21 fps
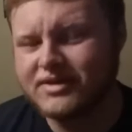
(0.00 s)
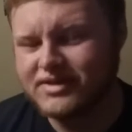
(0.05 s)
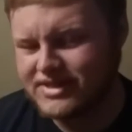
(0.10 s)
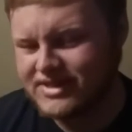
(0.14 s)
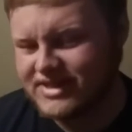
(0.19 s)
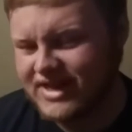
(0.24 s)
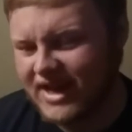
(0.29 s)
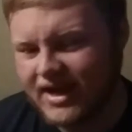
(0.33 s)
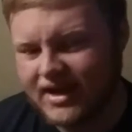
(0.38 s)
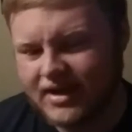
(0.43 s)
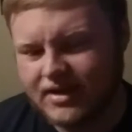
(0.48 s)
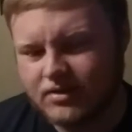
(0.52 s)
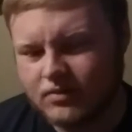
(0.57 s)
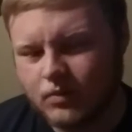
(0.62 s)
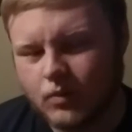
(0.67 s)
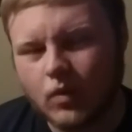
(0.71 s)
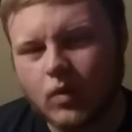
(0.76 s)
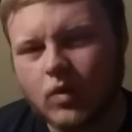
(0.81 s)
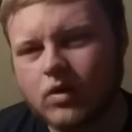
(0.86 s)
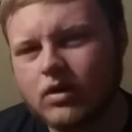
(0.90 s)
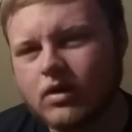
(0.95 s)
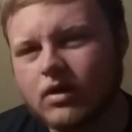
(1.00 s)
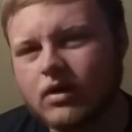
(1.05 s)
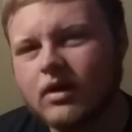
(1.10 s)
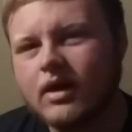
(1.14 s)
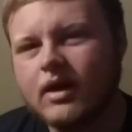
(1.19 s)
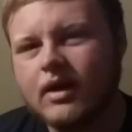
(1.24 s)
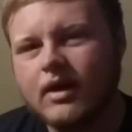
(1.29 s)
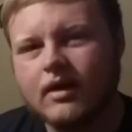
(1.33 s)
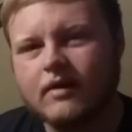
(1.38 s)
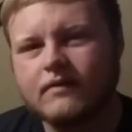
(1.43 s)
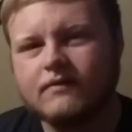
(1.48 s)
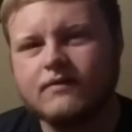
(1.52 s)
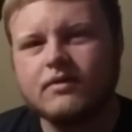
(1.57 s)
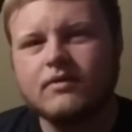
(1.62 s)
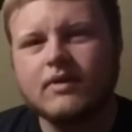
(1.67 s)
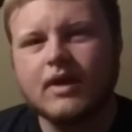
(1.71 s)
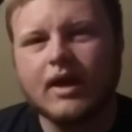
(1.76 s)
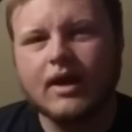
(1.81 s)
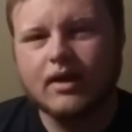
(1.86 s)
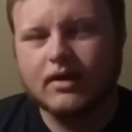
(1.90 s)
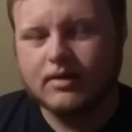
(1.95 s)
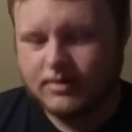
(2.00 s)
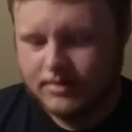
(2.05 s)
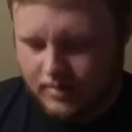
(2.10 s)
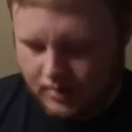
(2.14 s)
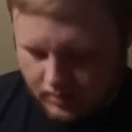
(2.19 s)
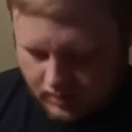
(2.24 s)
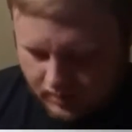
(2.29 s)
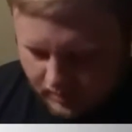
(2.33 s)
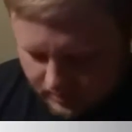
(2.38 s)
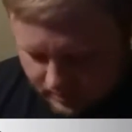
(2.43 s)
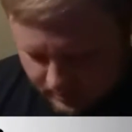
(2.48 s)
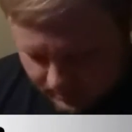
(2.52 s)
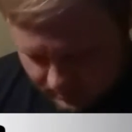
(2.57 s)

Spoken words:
stained water. If you got a dark